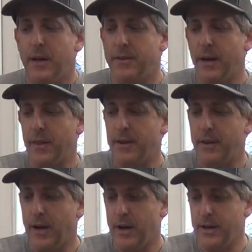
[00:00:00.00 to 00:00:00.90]
The other
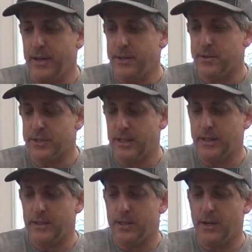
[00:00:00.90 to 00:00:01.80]
interesting
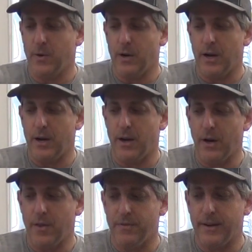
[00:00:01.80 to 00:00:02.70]
thing to note
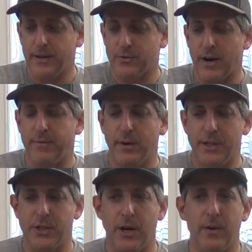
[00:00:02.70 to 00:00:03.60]
on the final drive
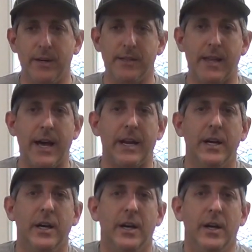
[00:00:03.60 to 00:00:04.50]
ratio is that
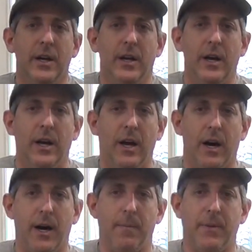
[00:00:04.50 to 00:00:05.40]

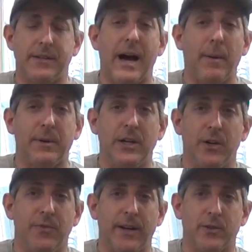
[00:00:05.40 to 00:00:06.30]
the top
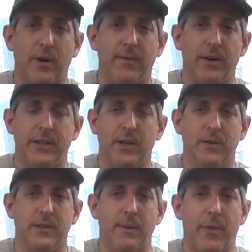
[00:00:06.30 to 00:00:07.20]
gear final drive ratio
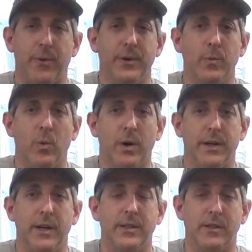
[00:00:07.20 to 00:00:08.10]
is about
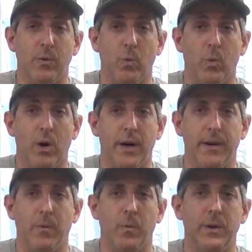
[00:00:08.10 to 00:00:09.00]
31 to 1,
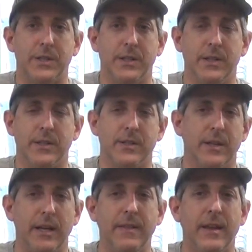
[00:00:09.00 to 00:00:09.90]
which
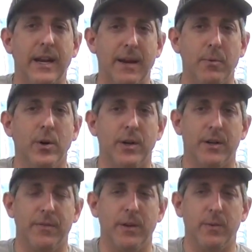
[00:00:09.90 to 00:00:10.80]
is in the neighborhood
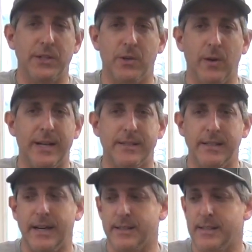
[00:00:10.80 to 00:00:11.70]
of the original
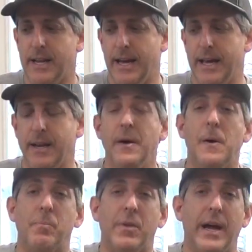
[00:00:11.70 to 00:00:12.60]
SCX10,
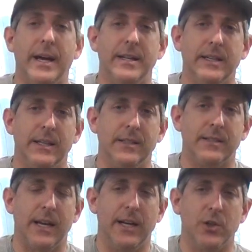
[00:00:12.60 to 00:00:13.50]
and
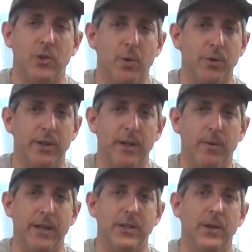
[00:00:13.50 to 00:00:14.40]
is a shorter gear
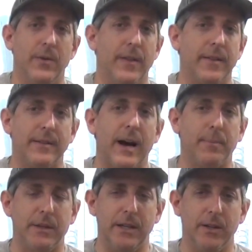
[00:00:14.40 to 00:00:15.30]
ratio than the
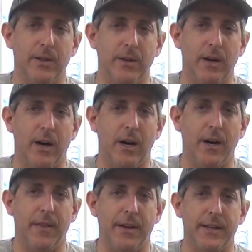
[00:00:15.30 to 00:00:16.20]
top gear
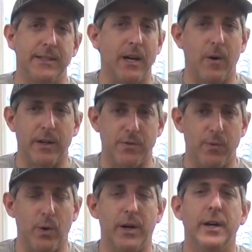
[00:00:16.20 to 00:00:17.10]
on the
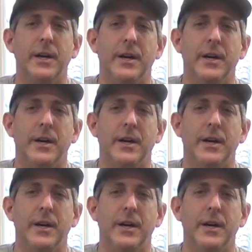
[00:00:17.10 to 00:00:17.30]
TRX4.